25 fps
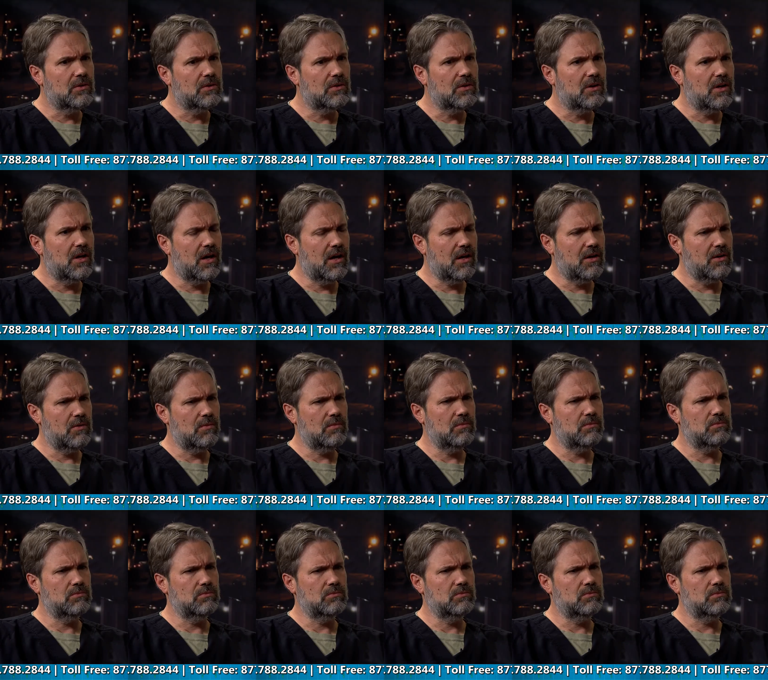
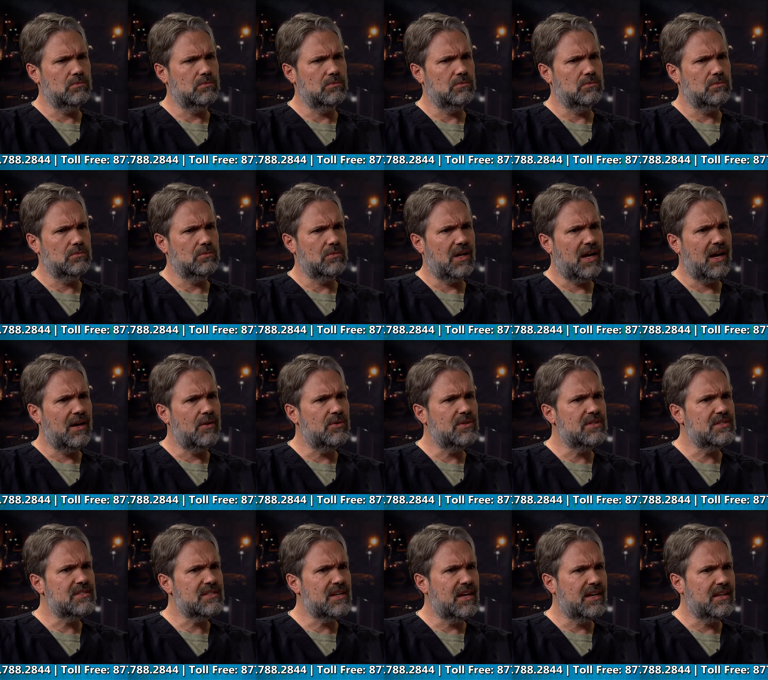I
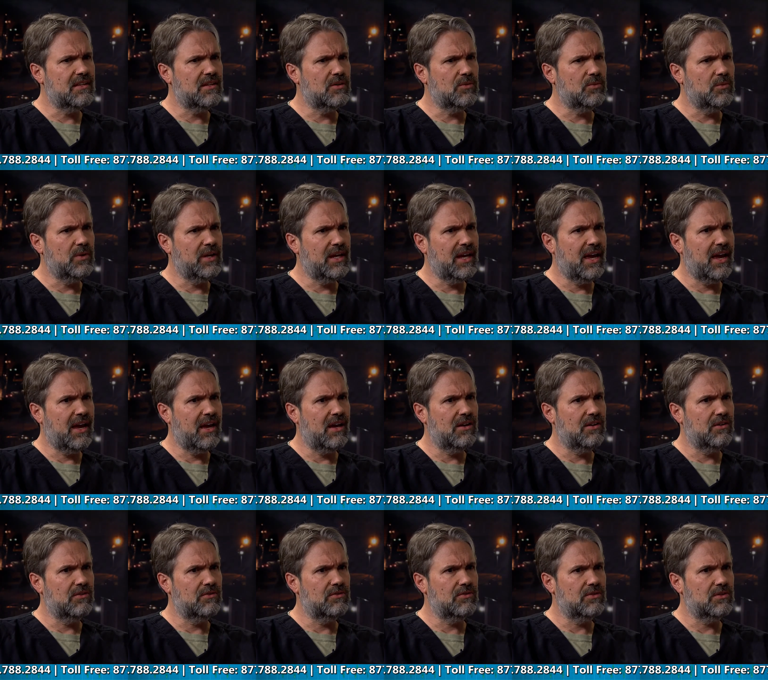would say that we
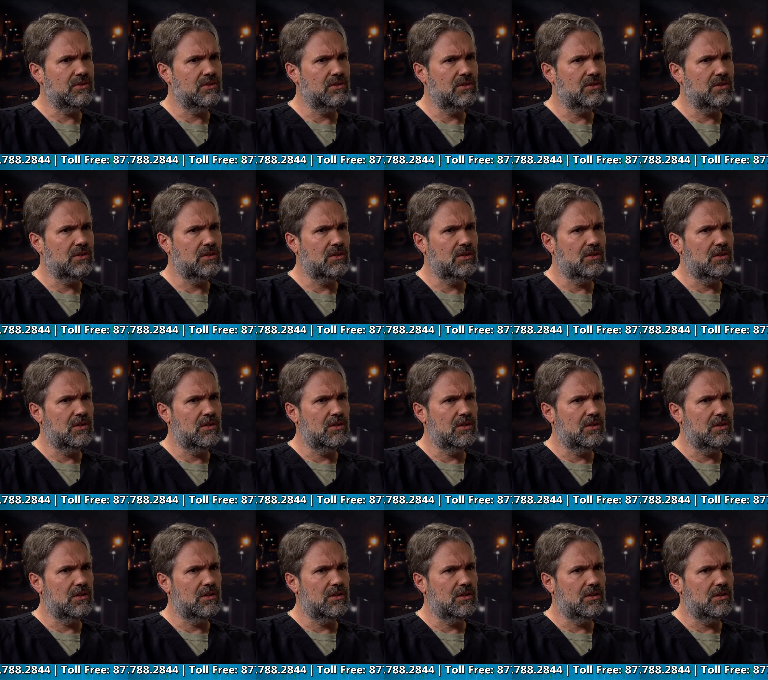have,
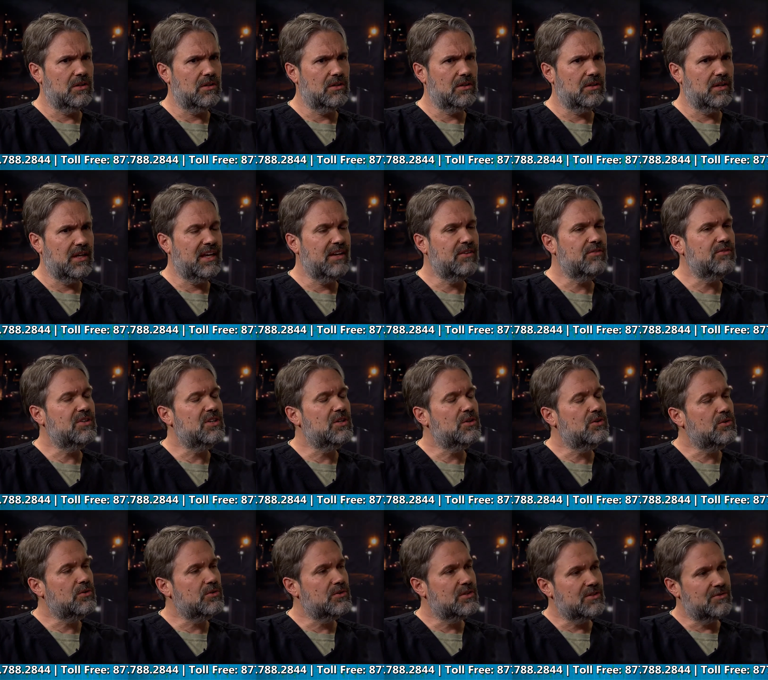if
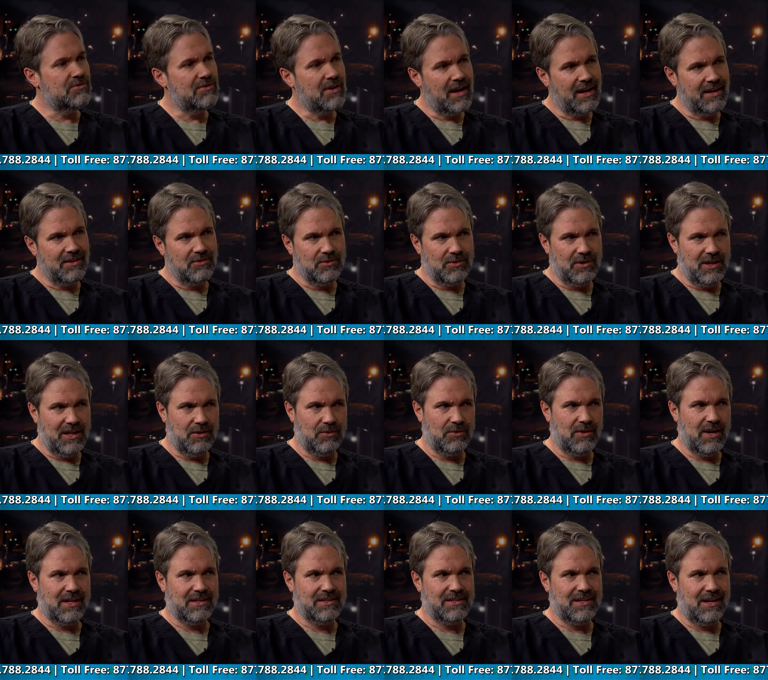you define
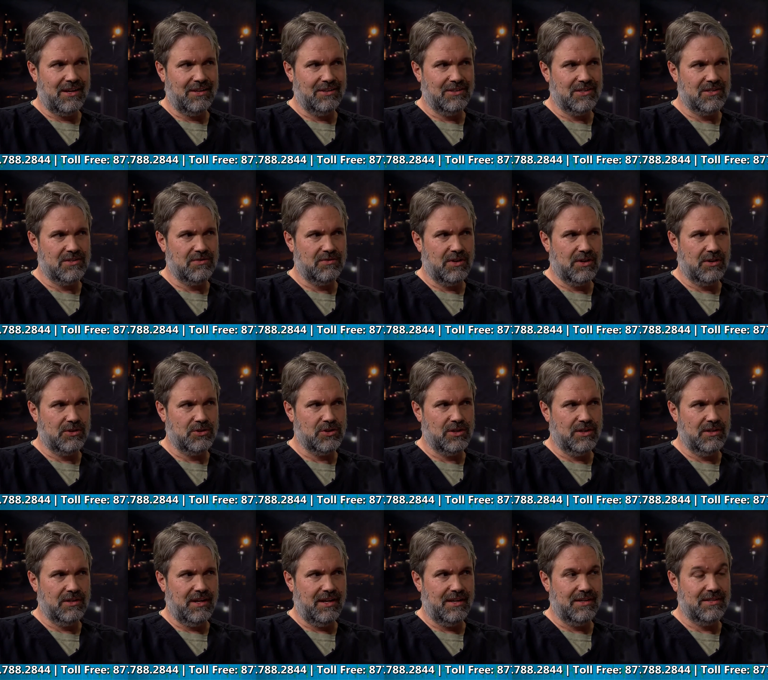erectile
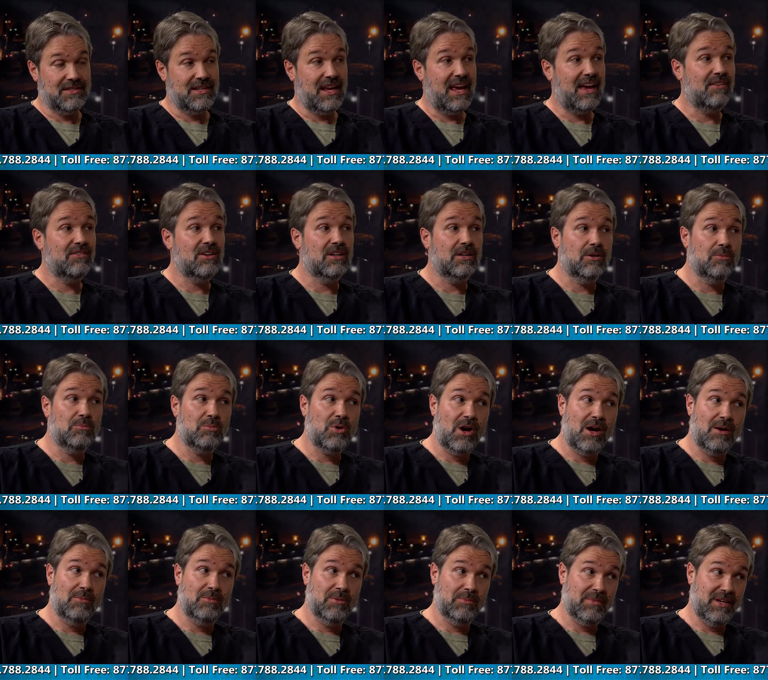dysfunction as having a
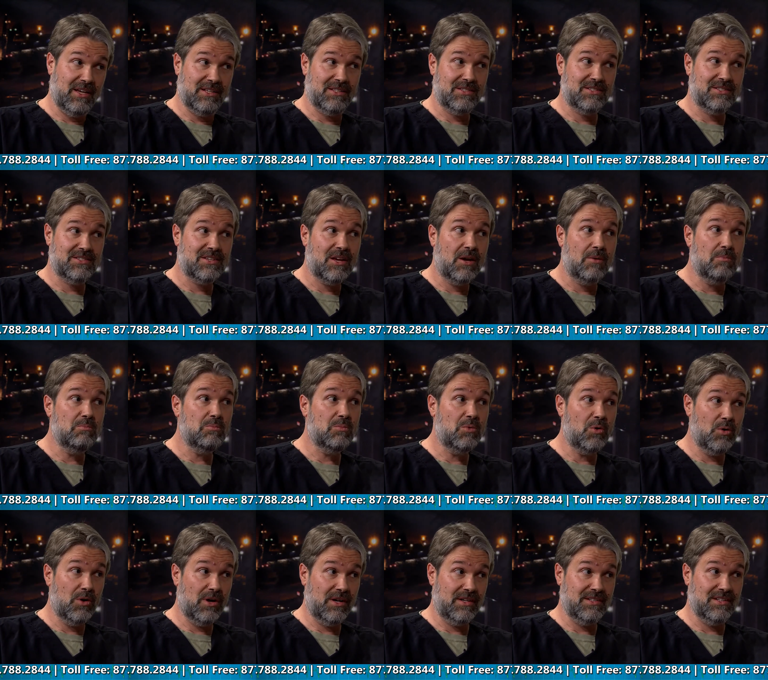problem at some
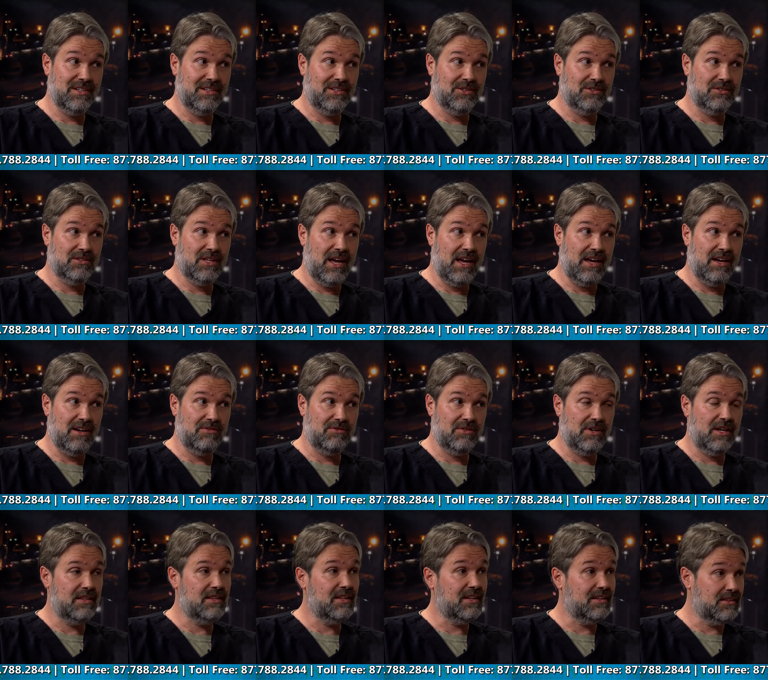point in your life,
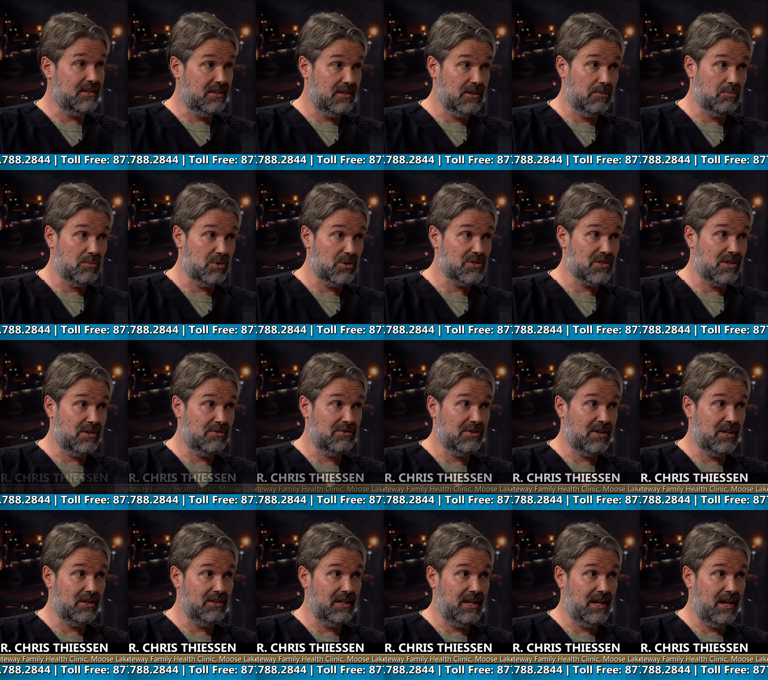I think the numbers are
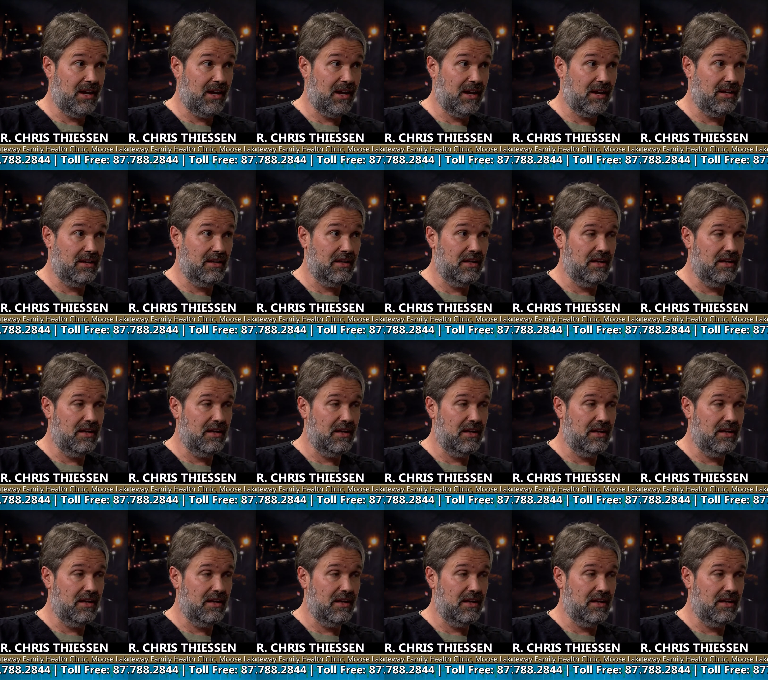fairly high.